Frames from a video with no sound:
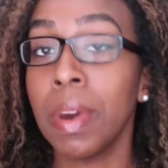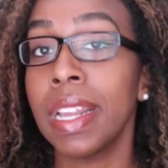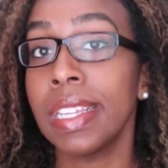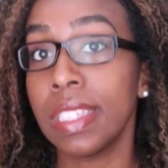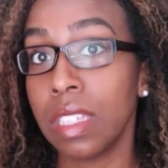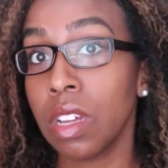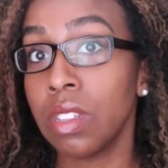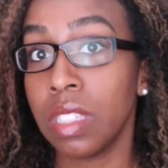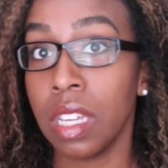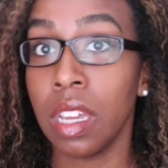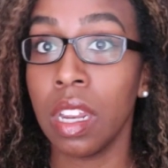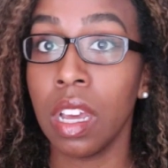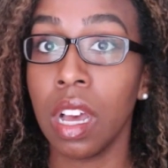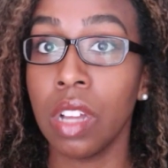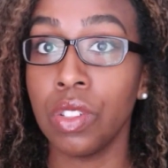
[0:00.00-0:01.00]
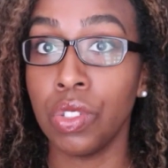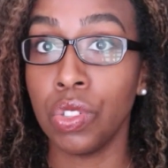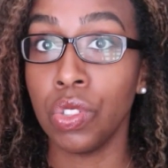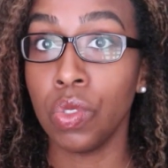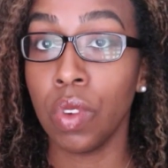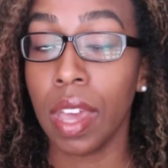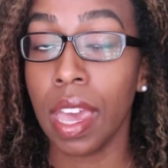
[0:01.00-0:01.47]
but it still did
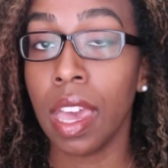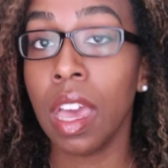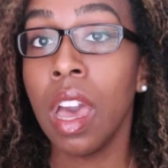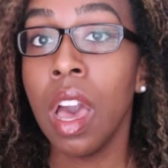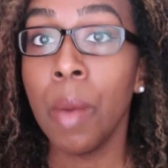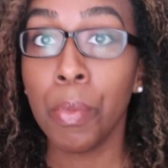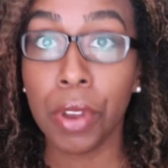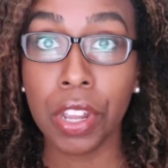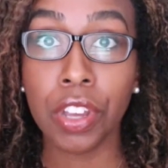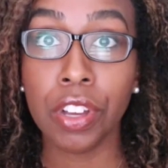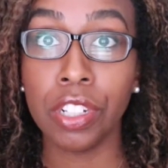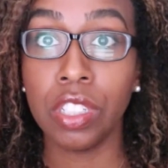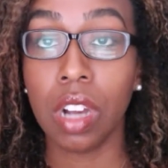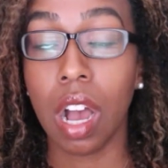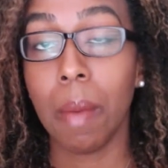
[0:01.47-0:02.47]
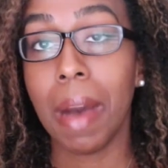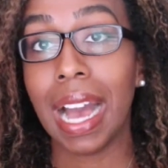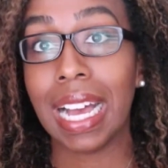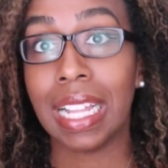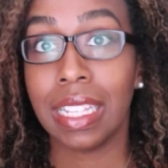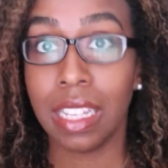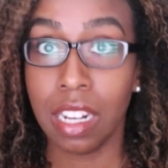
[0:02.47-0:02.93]
do a pretty good job
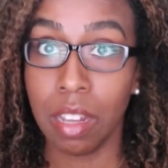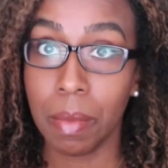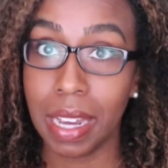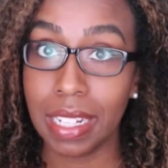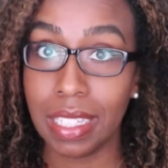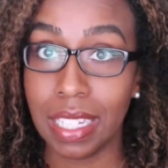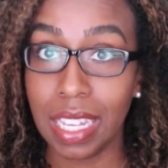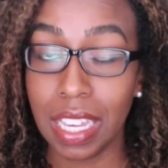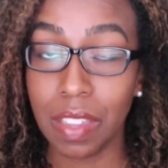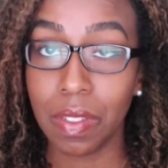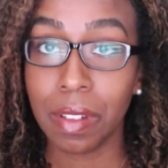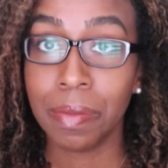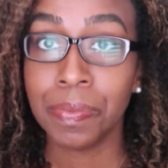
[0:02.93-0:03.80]
at cleaning my teeth.